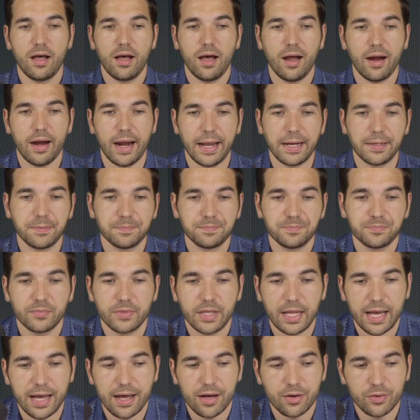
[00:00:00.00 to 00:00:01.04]
All right.
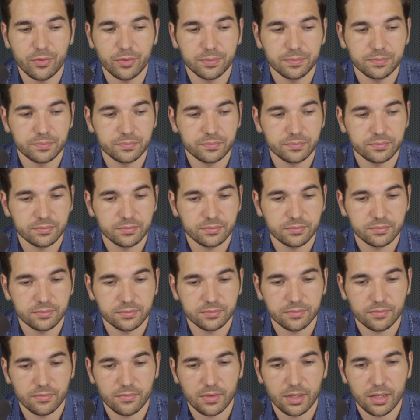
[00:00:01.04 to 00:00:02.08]
Now,
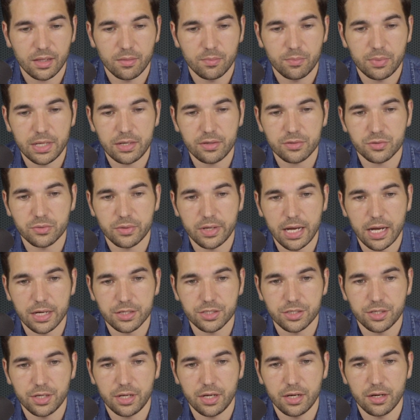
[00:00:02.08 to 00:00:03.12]
Beto's
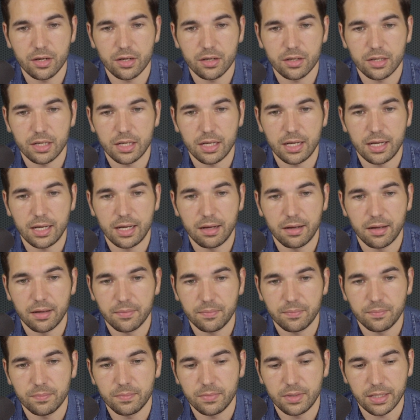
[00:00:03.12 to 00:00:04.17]
reaction here, uh,
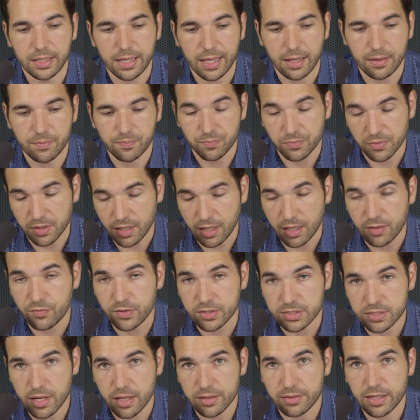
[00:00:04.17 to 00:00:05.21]
again, if
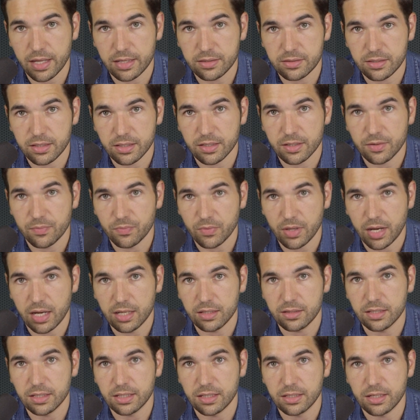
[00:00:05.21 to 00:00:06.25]
it's authentic, I
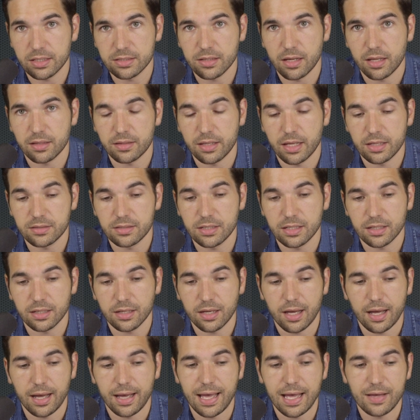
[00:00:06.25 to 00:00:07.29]
think it is authentic.
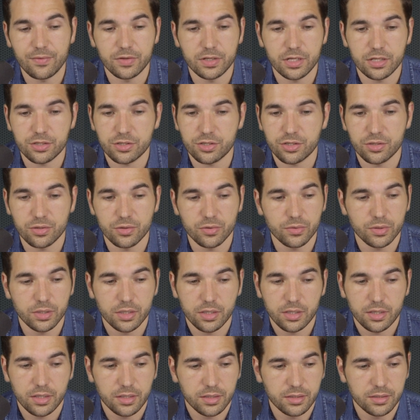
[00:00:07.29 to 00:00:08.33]
I have an issue
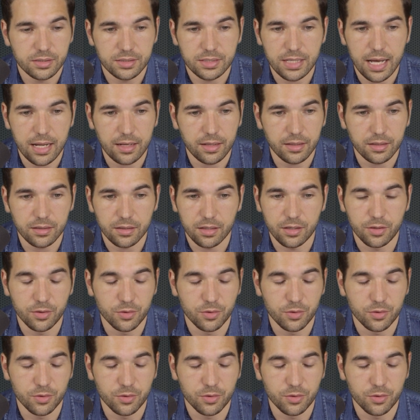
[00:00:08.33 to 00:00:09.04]
telling